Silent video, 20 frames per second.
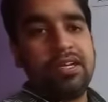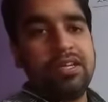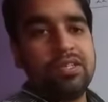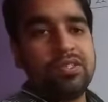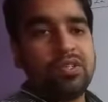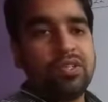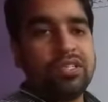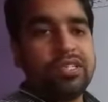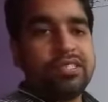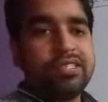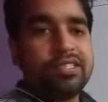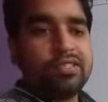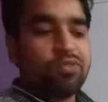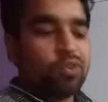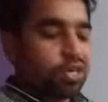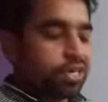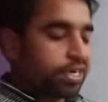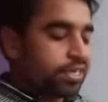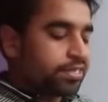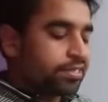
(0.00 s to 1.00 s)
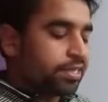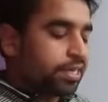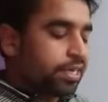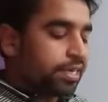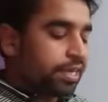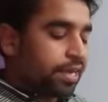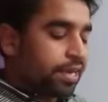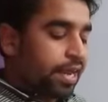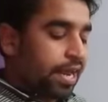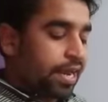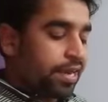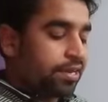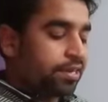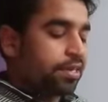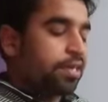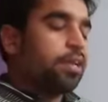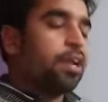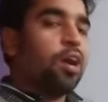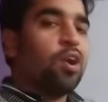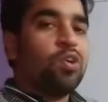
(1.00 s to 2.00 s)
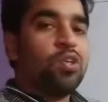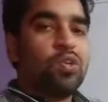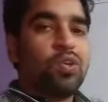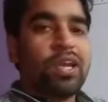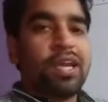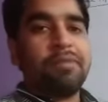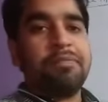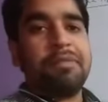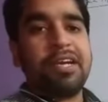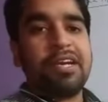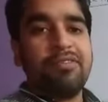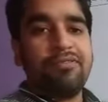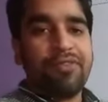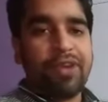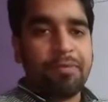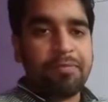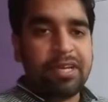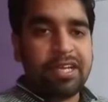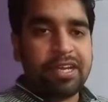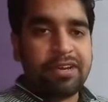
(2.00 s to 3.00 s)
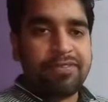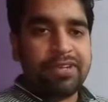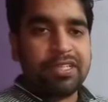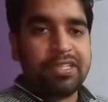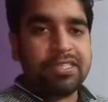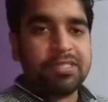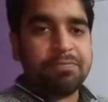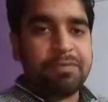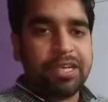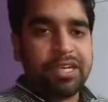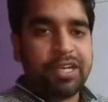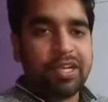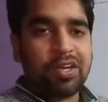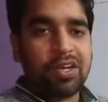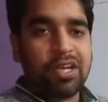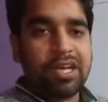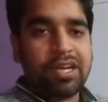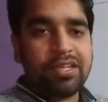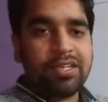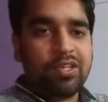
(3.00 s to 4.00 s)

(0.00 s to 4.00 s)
So this is what is written, and now you can become familiar with this particular.